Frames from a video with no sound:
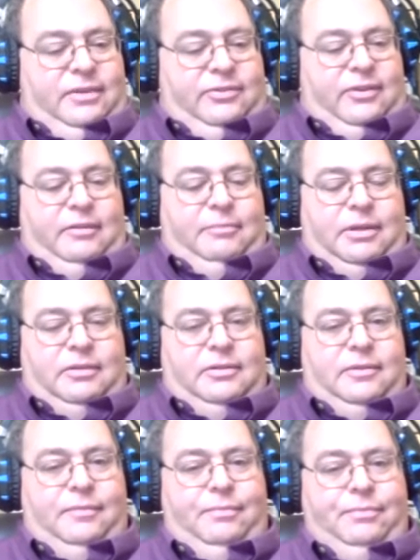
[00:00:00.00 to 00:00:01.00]
the, the,
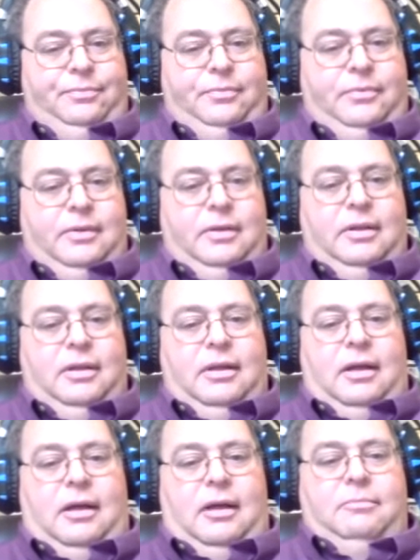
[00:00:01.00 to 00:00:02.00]
the law
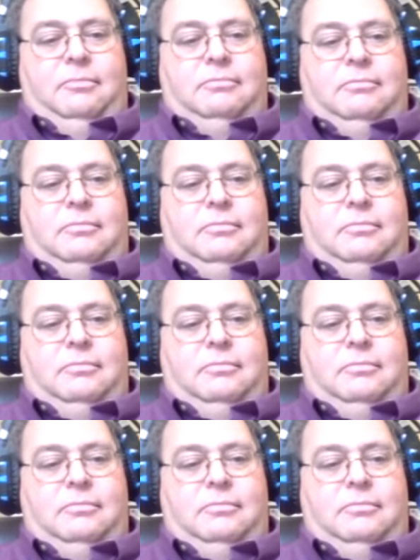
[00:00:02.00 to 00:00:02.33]
perceives